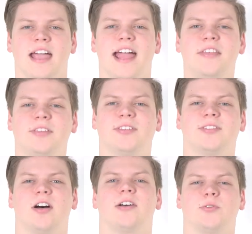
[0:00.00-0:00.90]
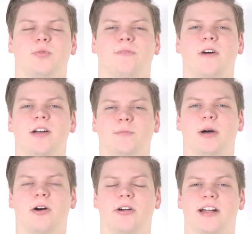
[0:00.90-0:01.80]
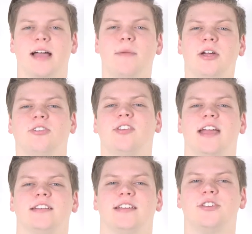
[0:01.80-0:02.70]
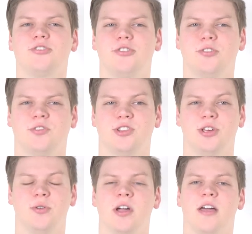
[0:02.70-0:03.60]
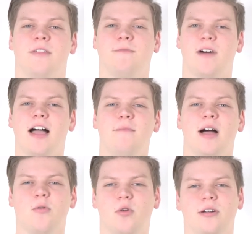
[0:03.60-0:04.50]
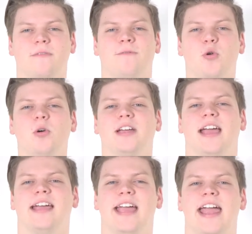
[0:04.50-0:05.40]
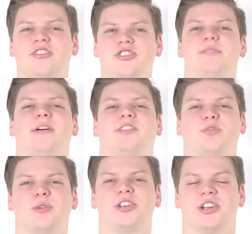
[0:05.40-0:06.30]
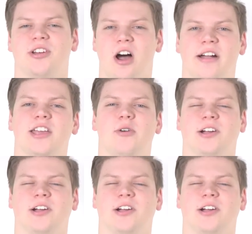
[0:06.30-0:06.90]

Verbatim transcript: Hey, this is Austin with FosPower, and I'm here today to introduce to you the five by one four K H D M I switch and audio